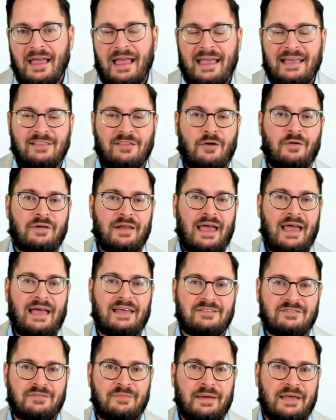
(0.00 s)
a loan
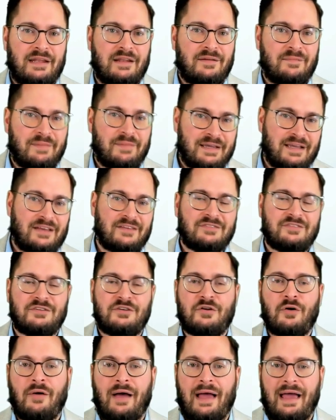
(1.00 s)
estimate because
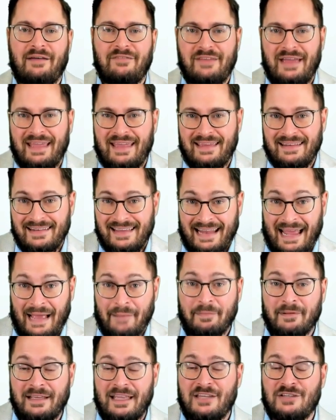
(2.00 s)
you don't have an
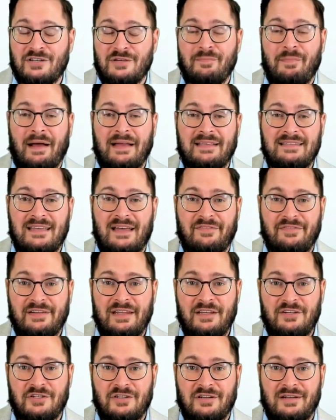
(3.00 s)
application by
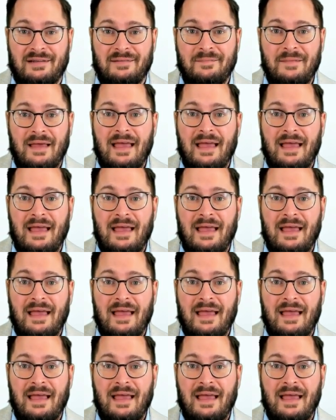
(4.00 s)
definition.